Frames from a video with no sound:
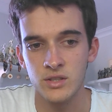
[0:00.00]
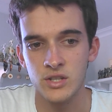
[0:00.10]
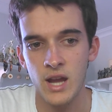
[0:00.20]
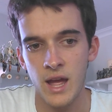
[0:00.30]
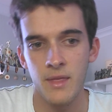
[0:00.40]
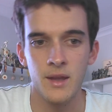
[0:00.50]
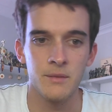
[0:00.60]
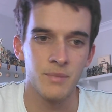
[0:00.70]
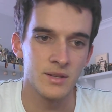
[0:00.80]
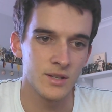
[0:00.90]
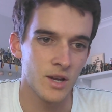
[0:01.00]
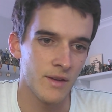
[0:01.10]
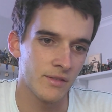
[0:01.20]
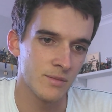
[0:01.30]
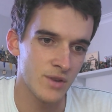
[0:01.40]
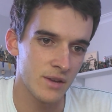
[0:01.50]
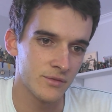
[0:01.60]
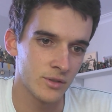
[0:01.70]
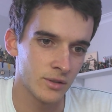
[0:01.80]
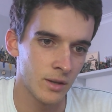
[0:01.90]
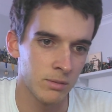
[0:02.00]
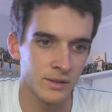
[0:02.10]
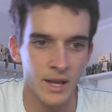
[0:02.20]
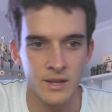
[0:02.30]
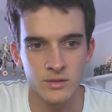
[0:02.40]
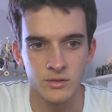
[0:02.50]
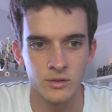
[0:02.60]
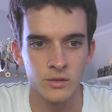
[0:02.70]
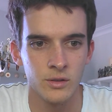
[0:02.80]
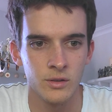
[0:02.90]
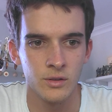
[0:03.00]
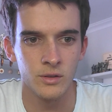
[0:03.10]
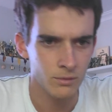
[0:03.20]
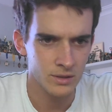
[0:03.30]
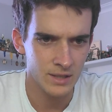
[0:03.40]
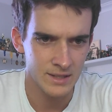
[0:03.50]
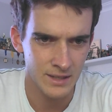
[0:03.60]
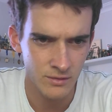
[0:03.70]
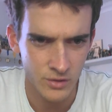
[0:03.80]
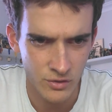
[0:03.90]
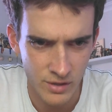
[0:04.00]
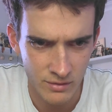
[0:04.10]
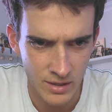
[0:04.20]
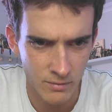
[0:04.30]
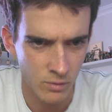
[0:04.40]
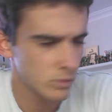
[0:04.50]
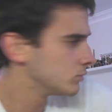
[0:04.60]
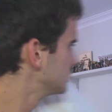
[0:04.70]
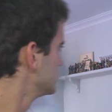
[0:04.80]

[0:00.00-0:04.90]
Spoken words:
a chat, then pissing off, having a break for a couple of days or two. What is that? Is that on the screen? Or is that on my wall?